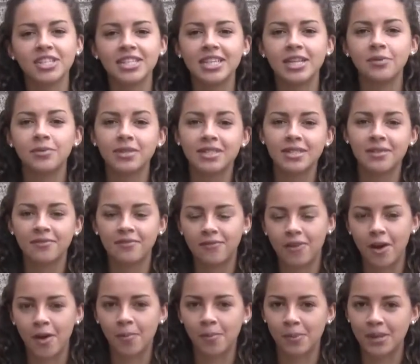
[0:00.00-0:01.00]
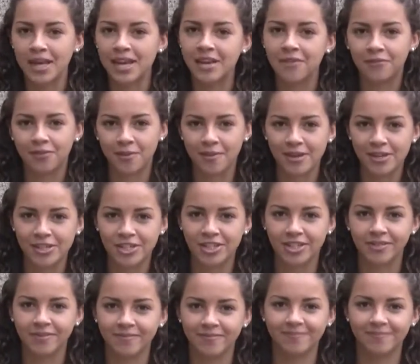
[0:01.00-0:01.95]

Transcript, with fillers: D with some fall play information.